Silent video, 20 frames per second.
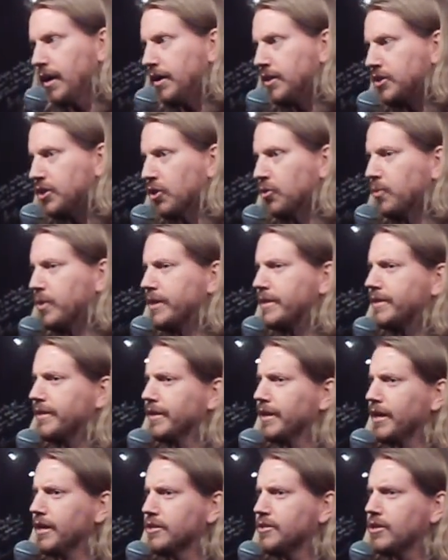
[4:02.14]
So
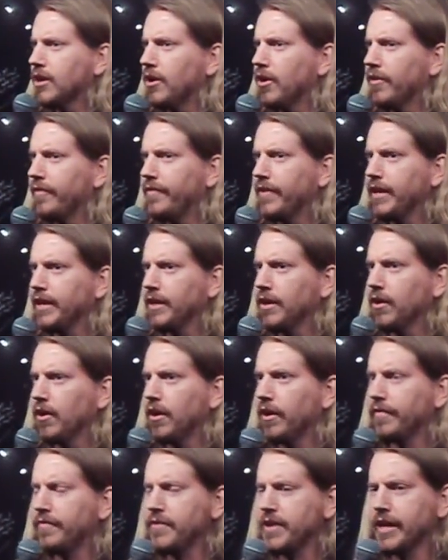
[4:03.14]
recently I saw a video
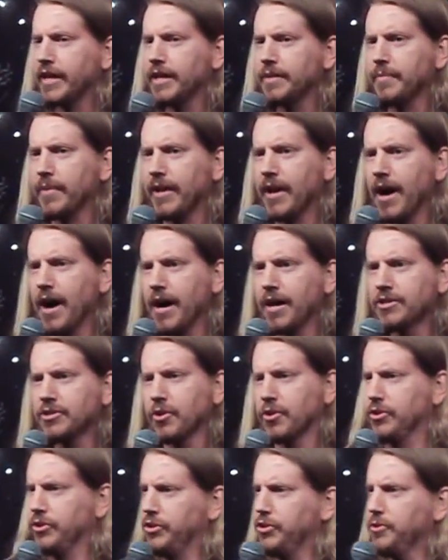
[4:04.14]
of Nicki Minaj
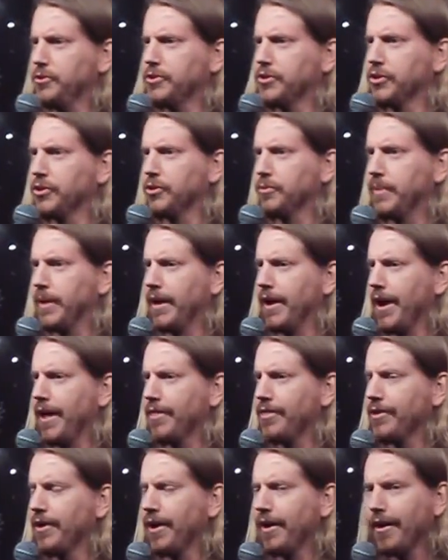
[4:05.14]
on YouTube, and I
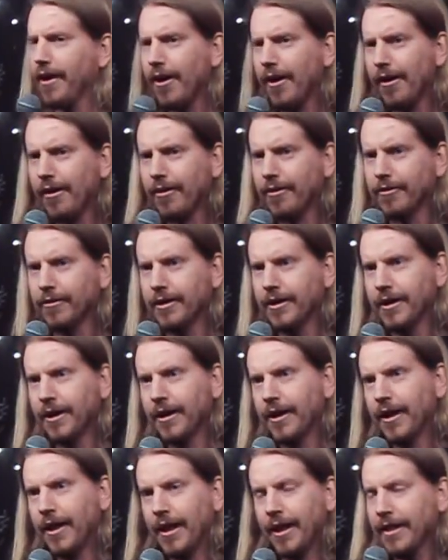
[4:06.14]
thought, oh,
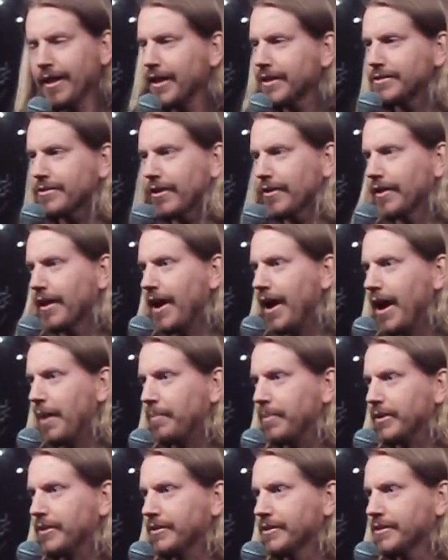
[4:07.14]
that's all that
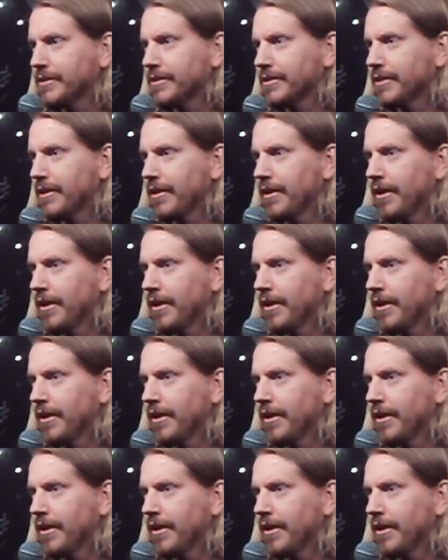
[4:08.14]
happens